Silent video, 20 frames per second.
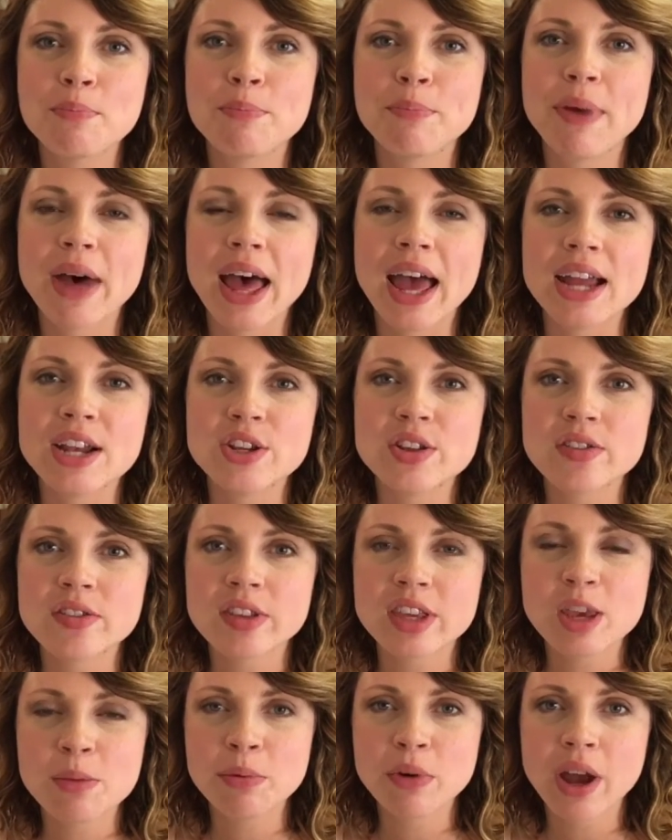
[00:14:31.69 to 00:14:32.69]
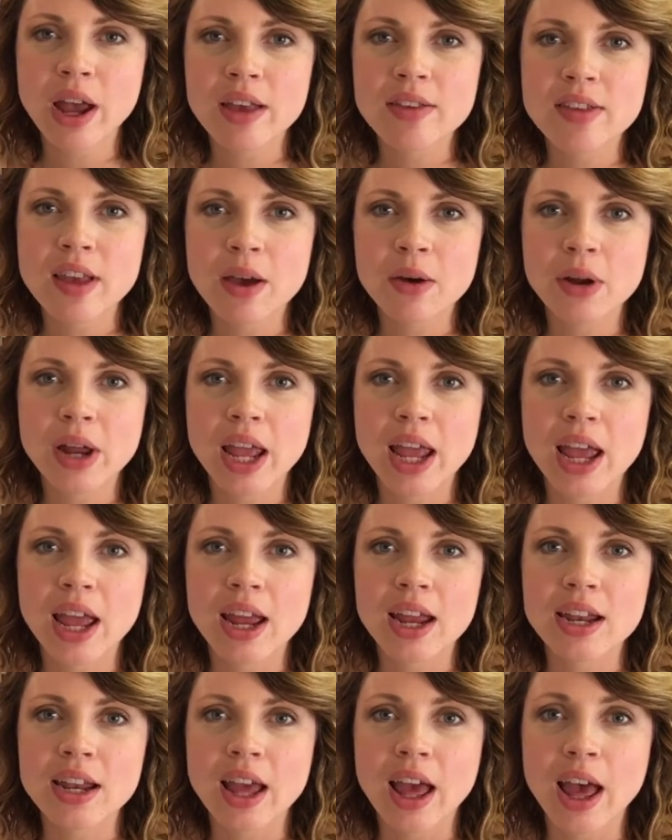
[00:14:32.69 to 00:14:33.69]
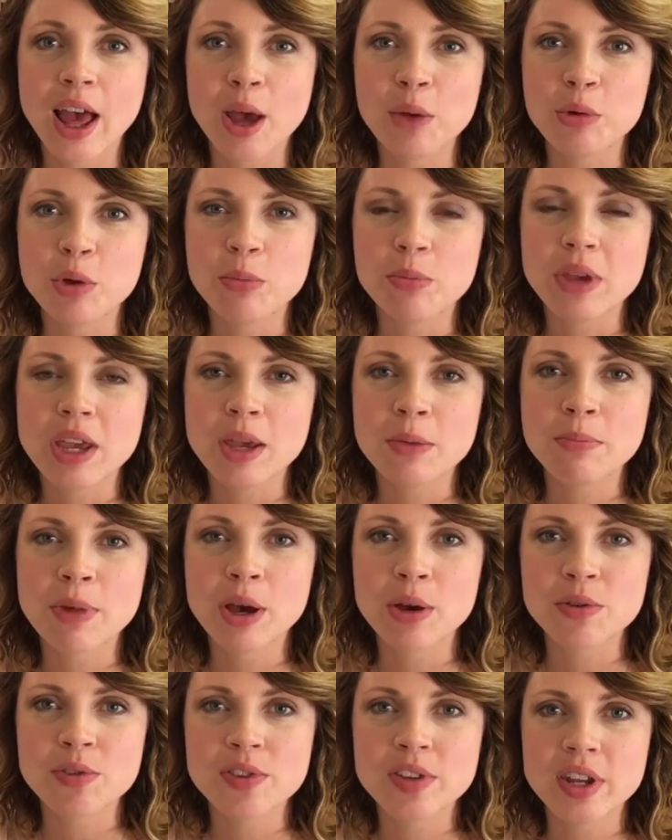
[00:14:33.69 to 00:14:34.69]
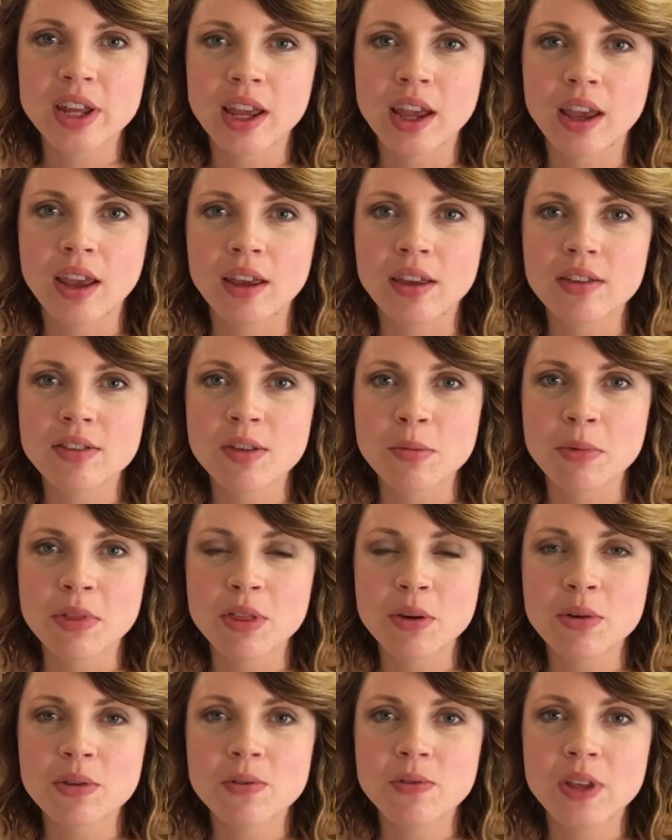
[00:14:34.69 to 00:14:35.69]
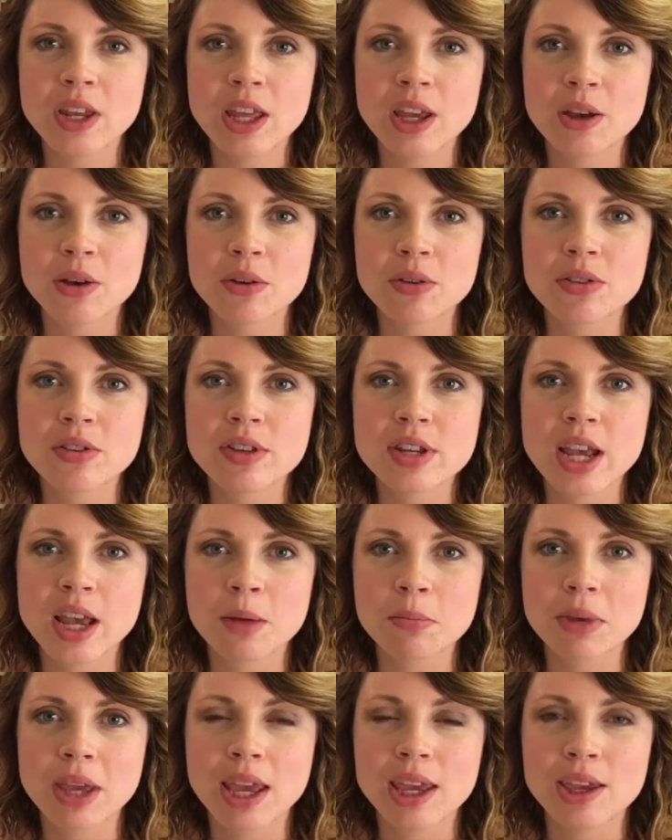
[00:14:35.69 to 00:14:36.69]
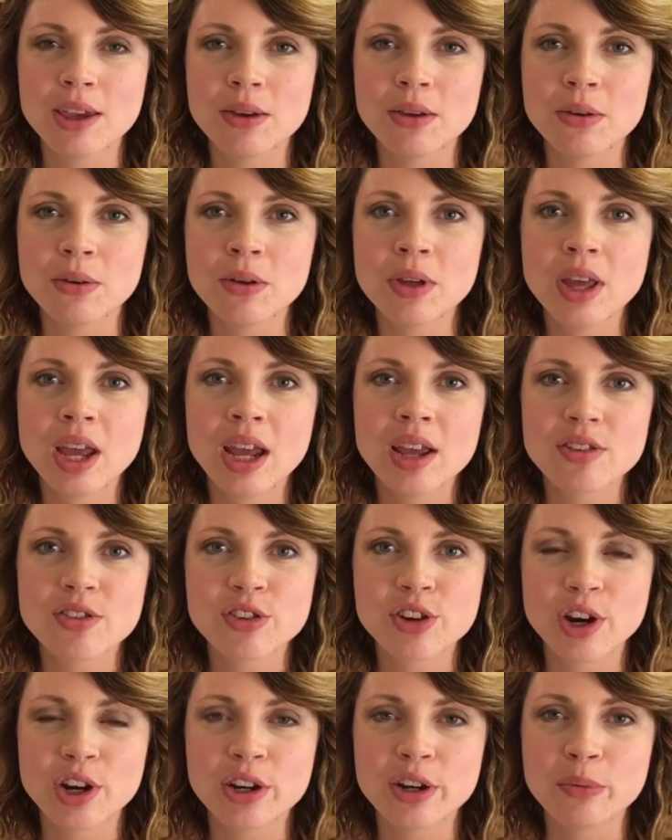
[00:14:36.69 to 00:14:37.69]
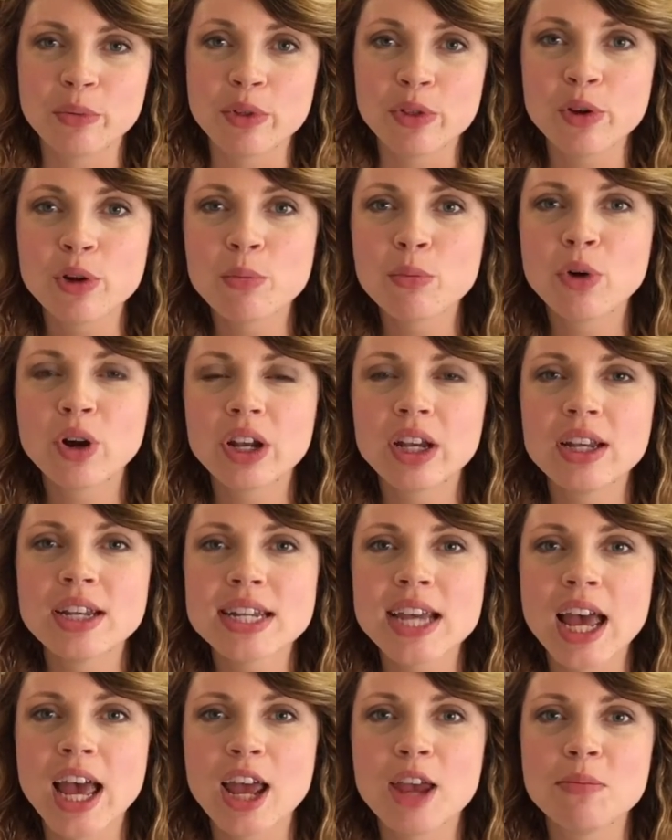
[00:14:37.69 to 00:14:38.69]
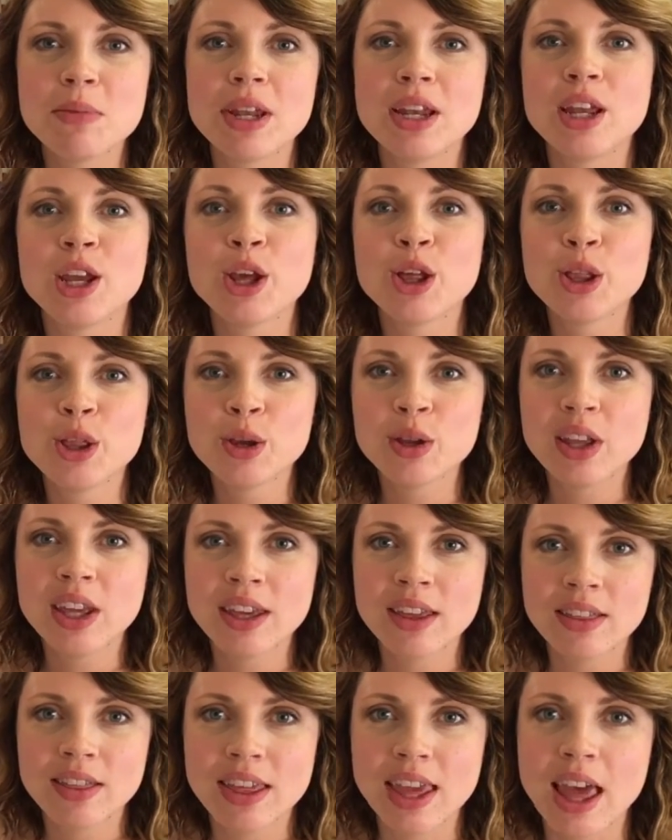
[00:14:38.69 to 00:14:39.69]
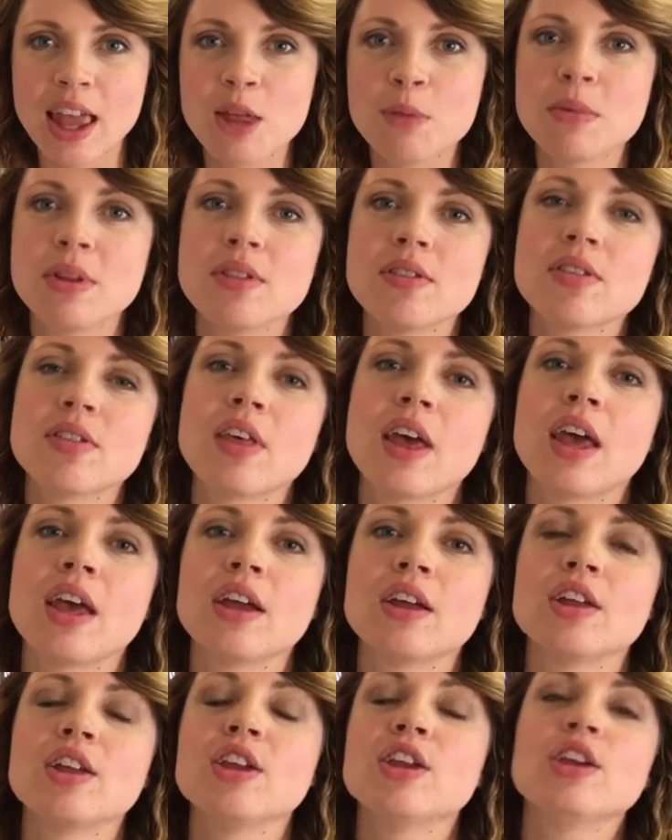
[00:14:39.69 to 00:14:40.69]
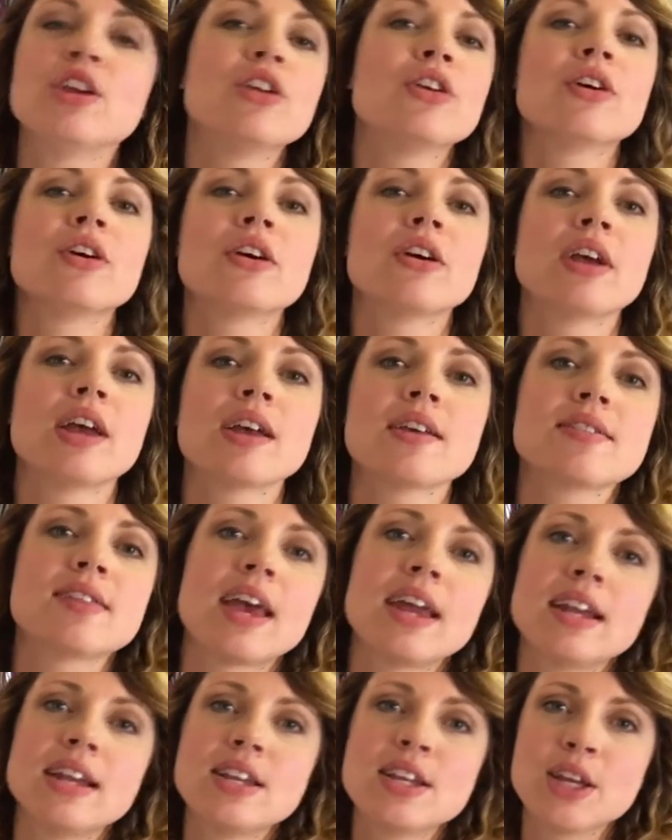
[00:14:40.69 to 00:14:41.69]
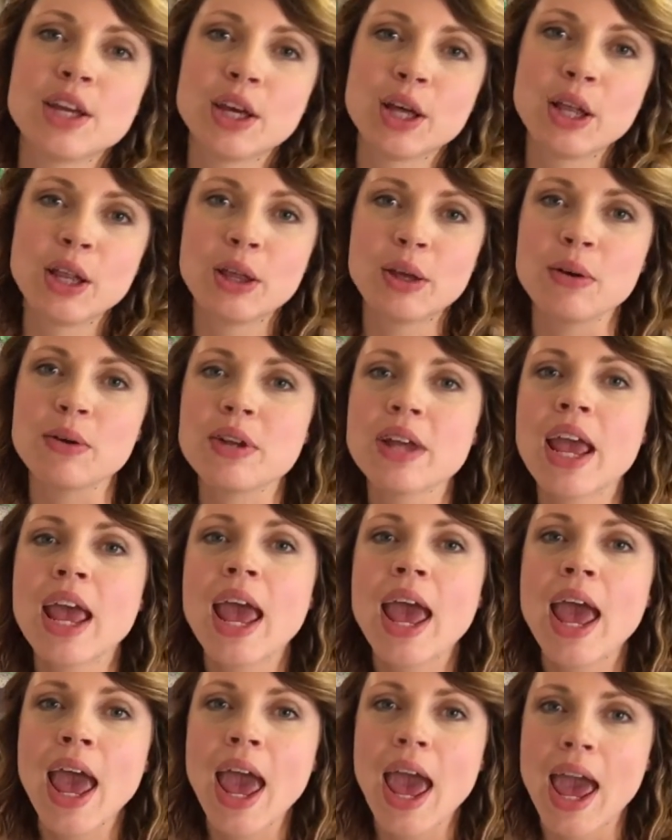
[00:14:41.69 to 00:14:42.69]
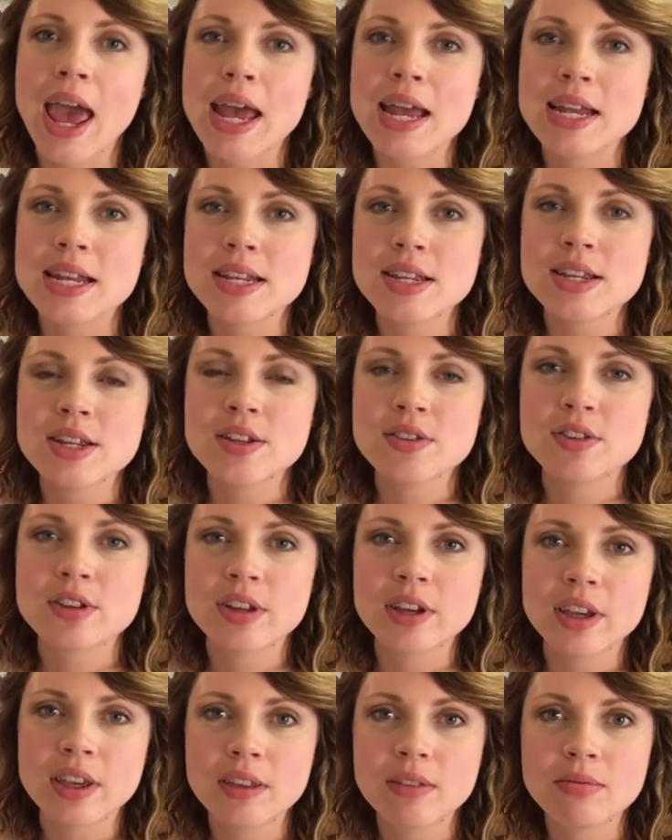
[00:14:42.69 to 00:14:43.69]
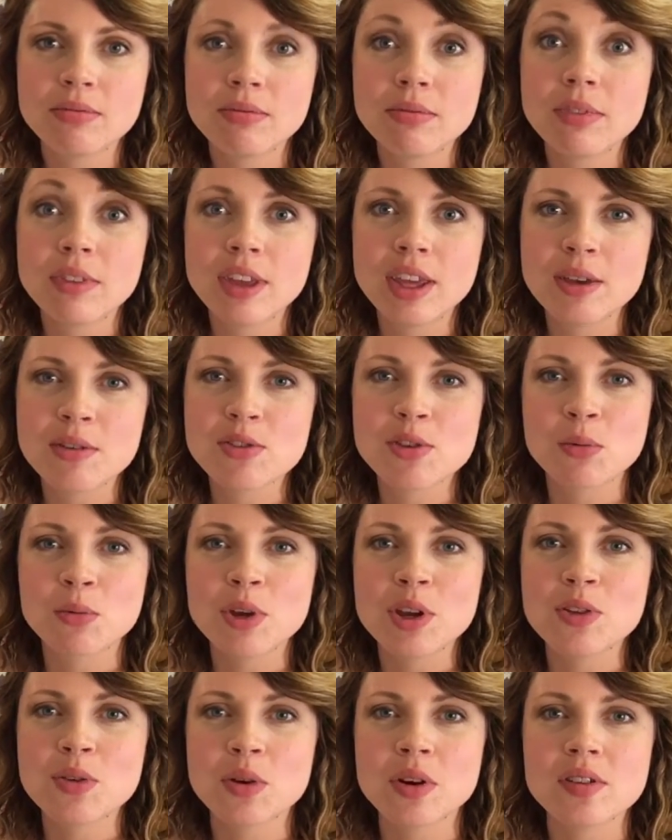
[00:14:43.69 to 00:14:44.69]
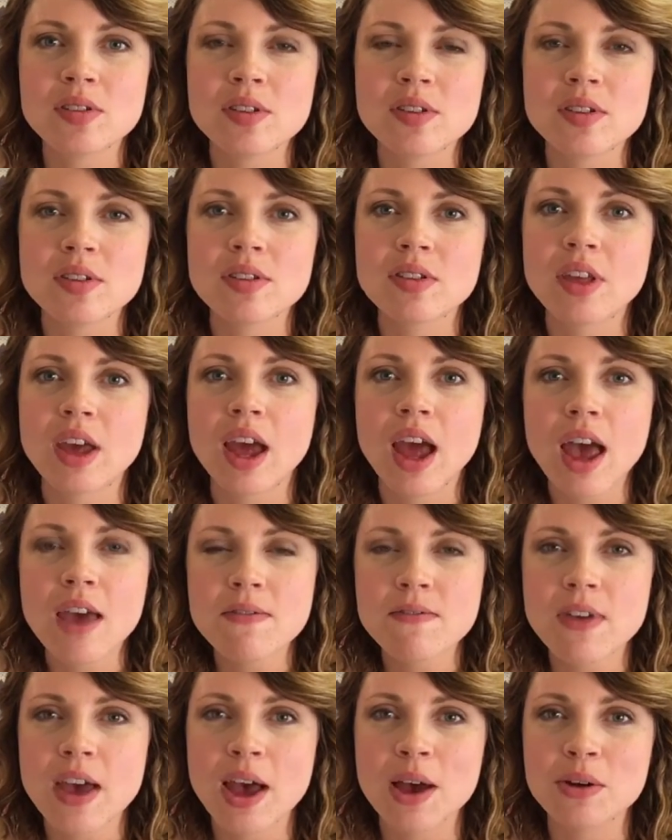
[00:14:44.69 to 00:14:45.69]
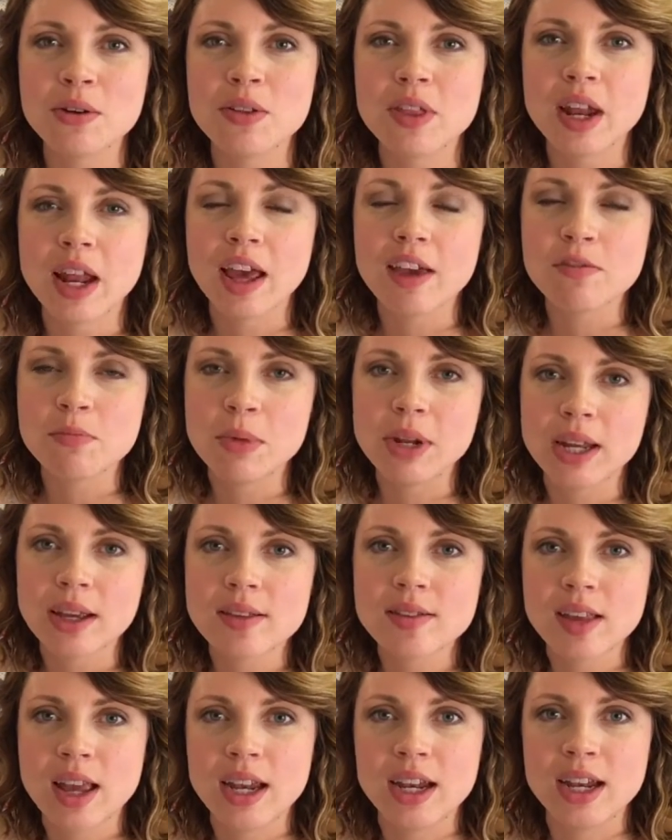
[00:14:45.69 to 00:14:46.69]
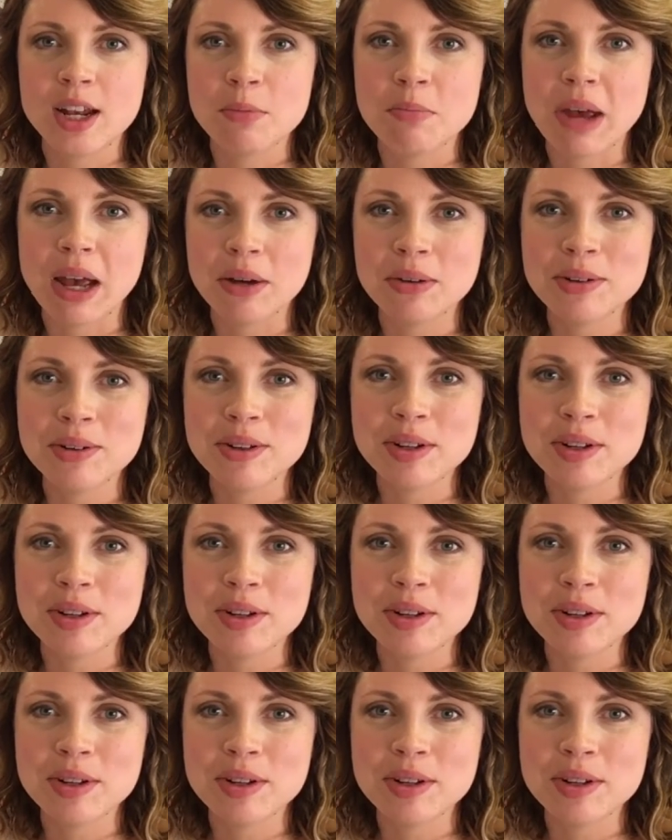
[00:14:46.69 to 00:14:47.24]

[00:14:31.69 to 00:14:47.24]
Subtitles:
but just keep your eyes out, and I will be posting some of those videos to help get you started with your morning time and including the elements that you're excited to include, and just to give some resources that I found that I've been excited about.